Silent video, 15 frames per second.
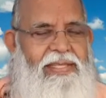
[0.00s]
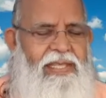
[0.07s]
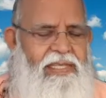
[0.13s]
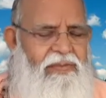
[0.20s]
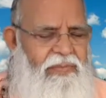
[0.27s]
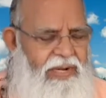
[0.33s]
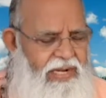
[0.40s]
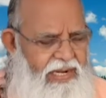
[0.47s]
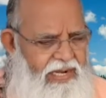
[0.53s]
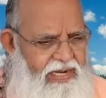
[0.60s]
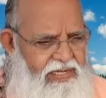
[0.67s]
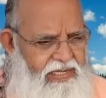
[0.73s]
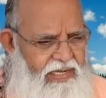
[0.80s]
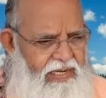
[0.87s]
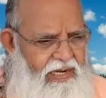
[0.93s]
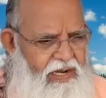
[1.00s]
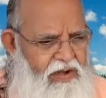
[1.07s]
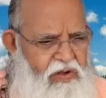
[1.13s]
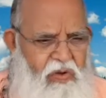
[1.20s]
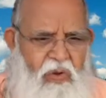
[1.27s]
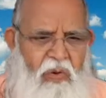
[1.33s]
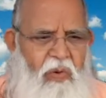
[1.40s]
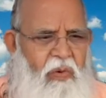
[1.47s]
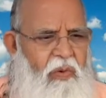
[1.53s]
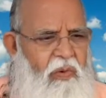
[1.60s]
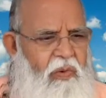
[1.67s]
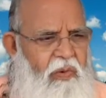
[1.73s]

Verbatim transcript: this meditation? No.